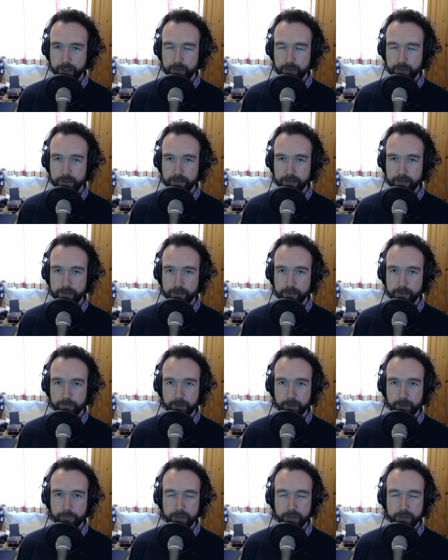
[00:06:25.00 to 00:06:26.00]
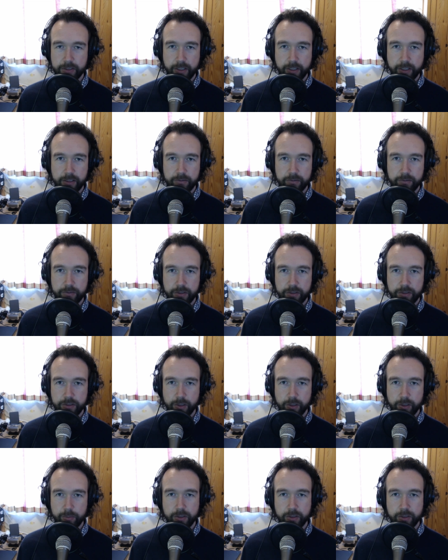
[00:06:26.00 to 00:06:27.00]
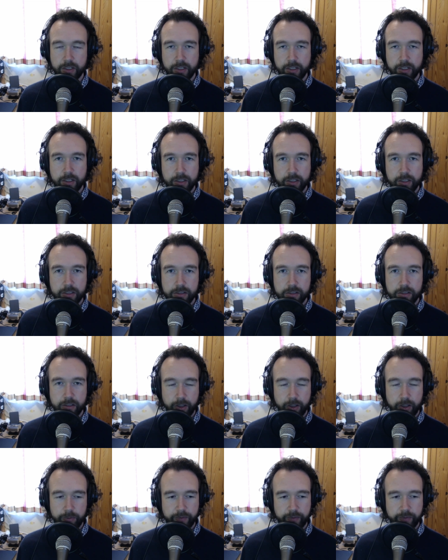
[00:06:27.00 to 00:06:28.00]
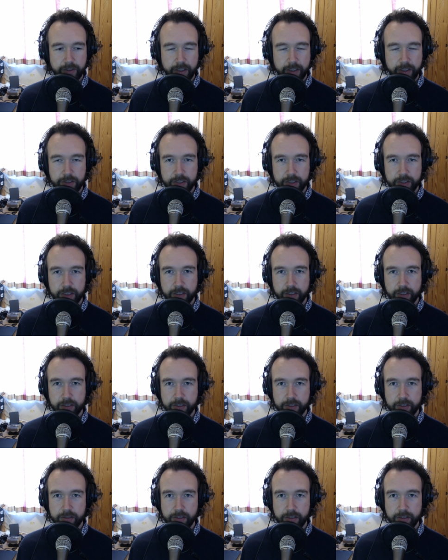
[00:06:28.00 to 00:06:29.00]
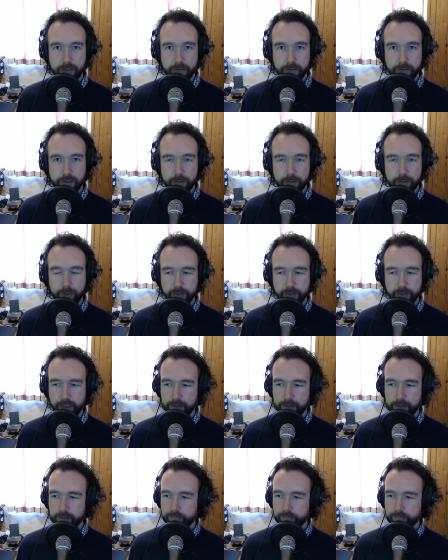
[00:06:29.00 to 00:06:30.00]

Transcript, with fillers: the system that I put together for this job. So I hope you find that interesting and I'll see you in another podcast.